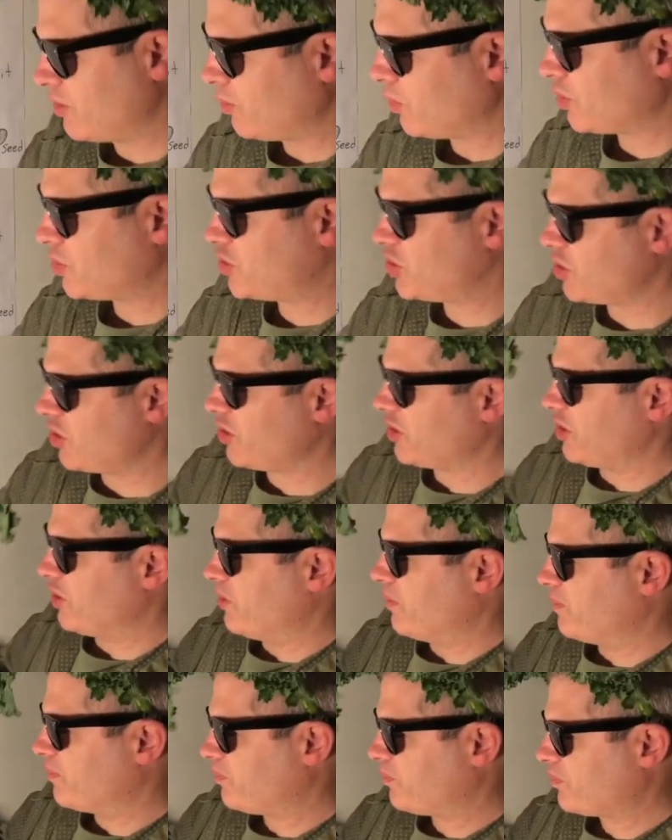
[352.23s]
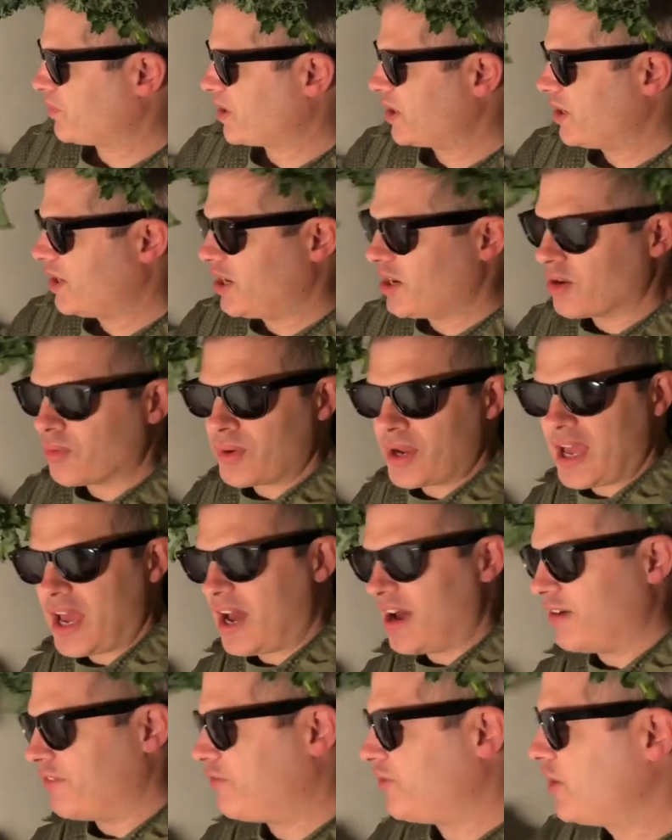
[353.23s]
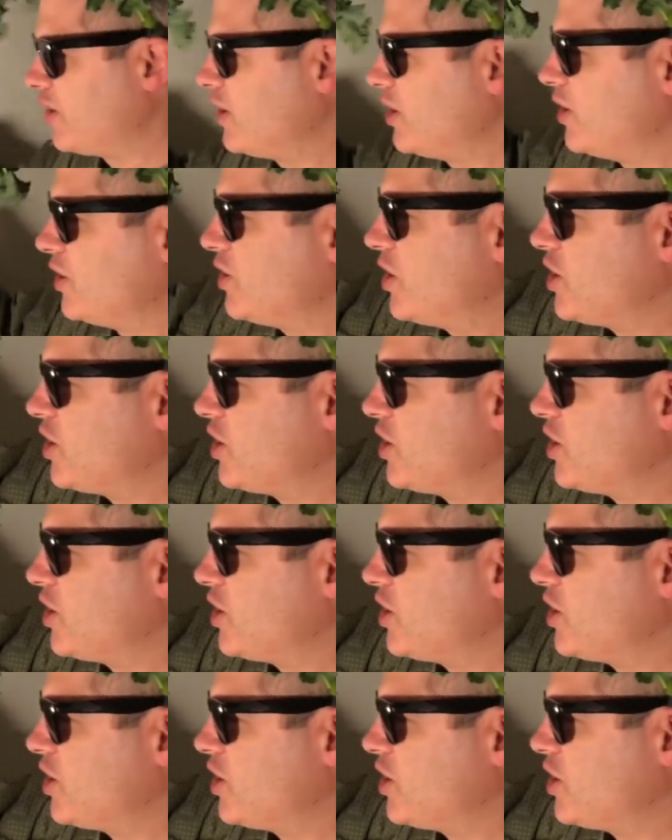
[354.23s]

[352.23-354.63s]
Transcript: will show you. Here we have the